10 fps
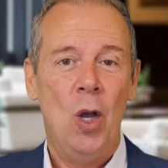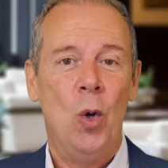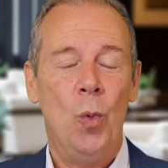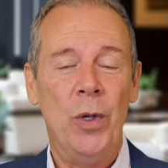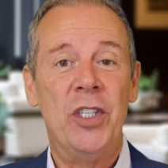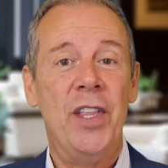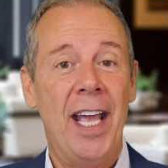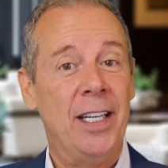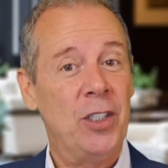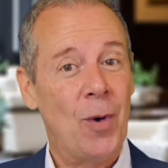which
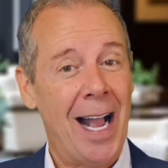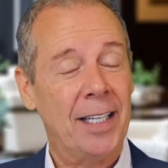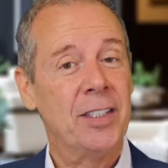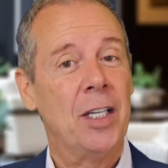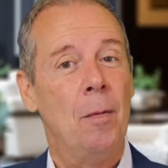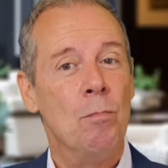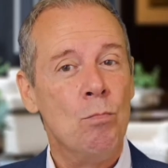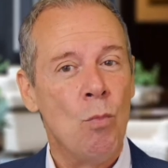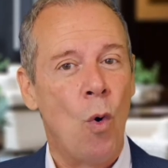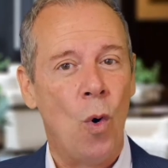then attracts
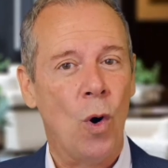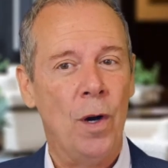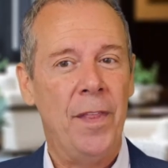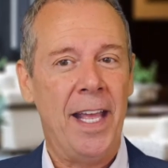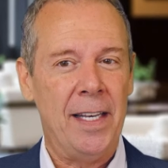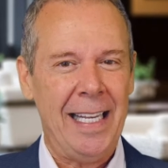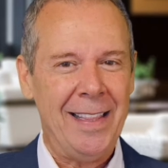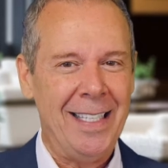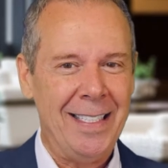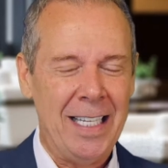more than
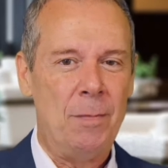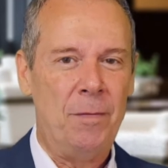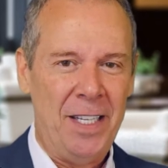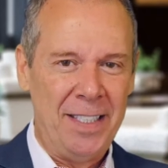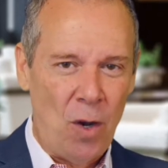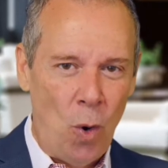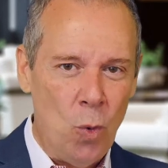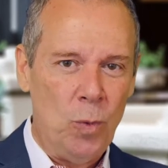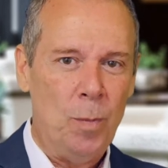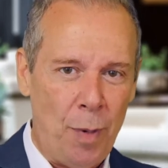the sum of its
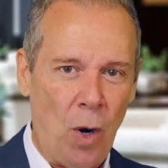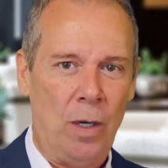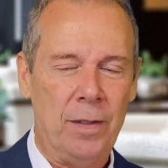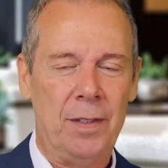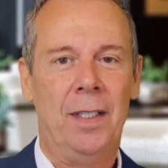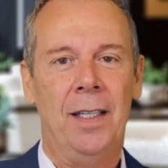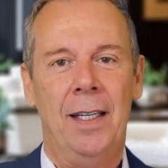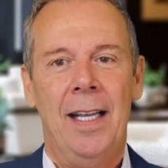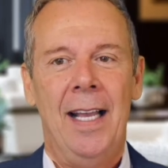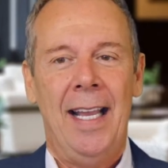own parts.
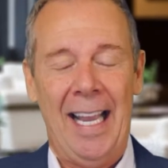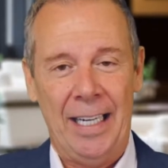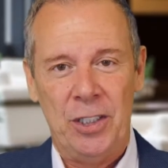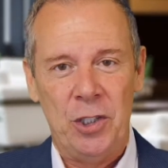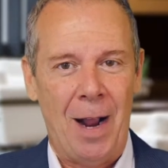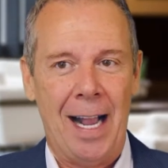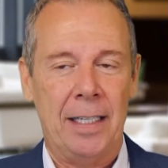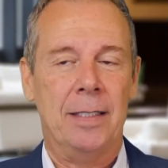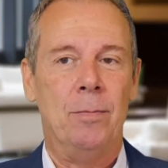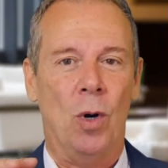It
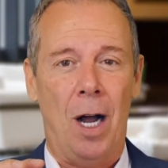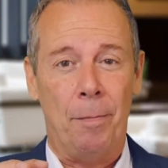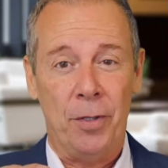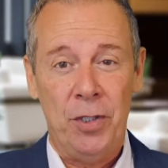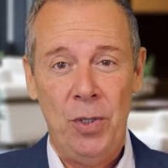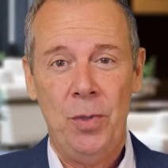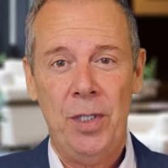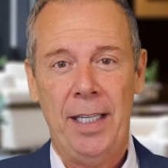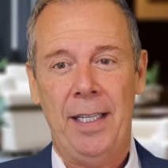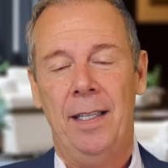attracts more
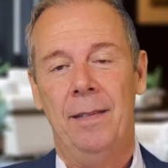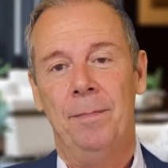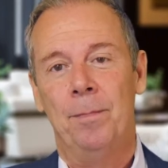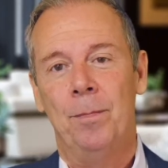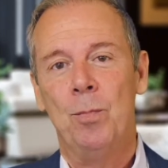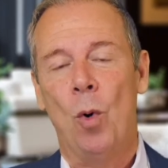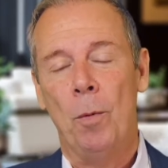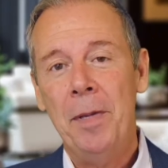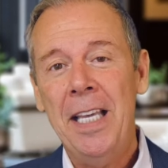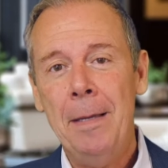opportunity, more
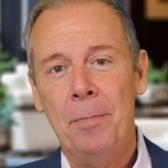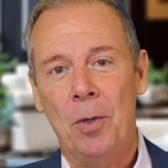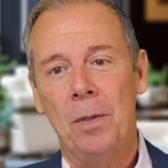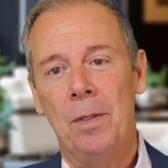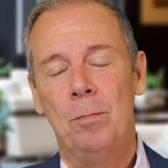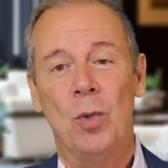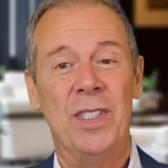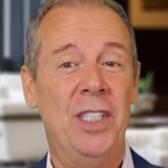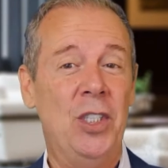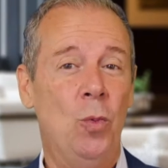people, more
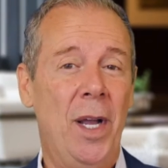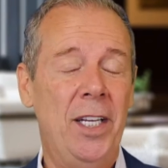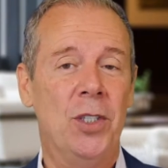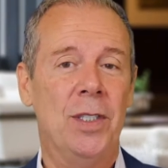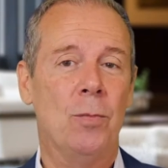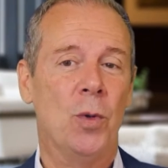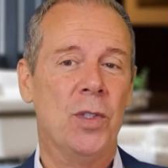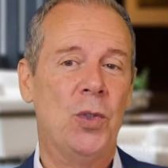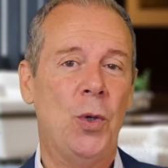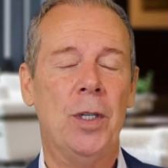situations, more
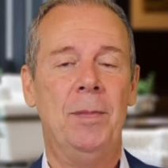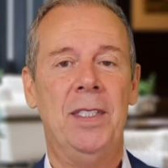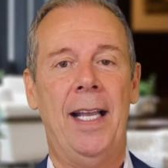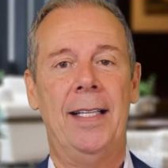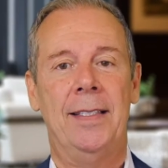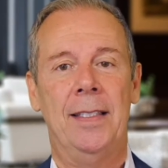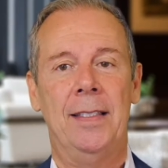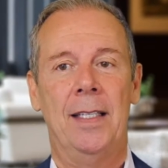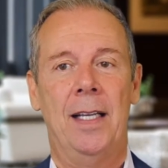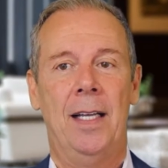circumstances.